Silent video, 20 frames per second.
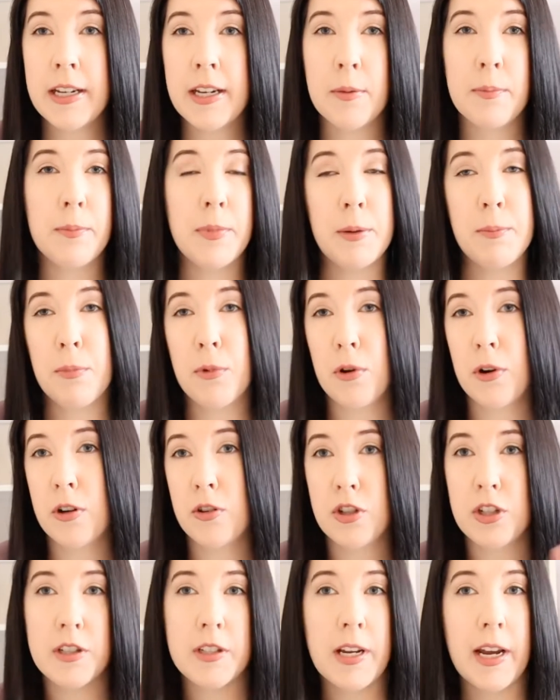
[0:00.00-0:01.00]
and people are
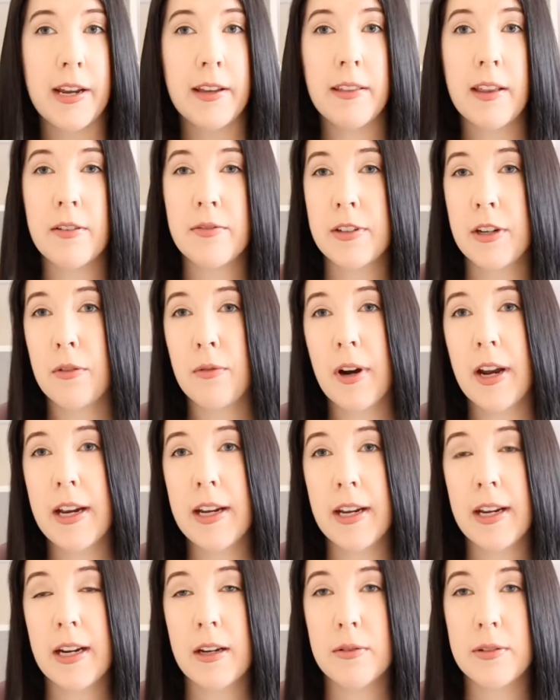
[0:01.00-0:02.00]
just dying left and right,
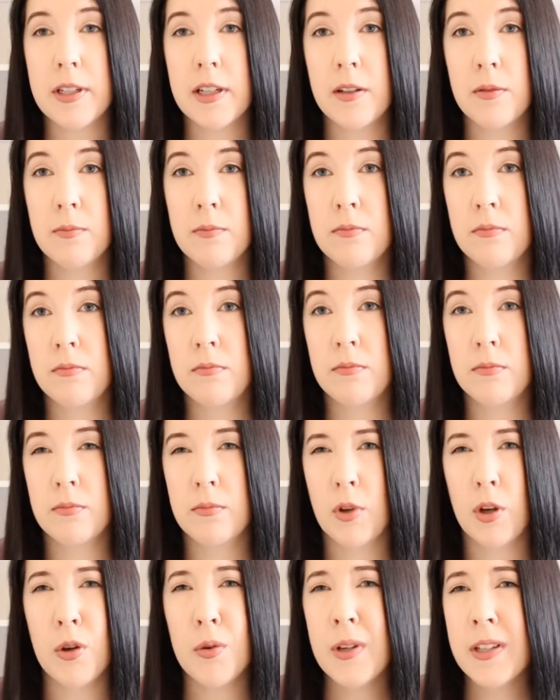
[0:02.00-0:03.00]
and I was like,
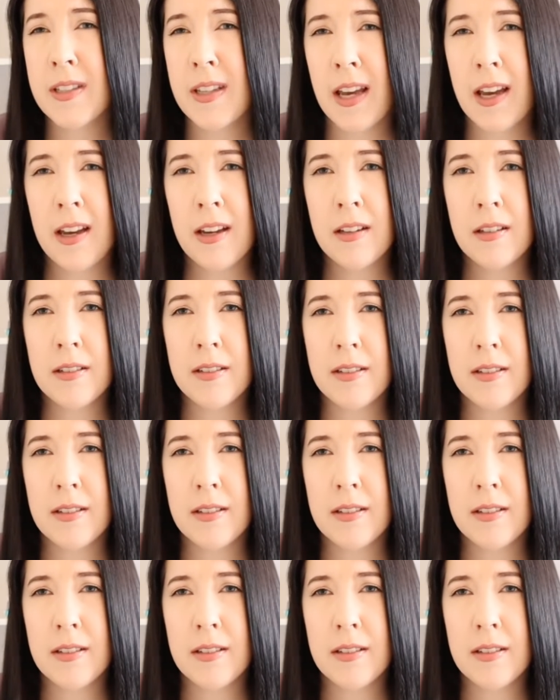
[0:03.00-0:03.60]
who is that?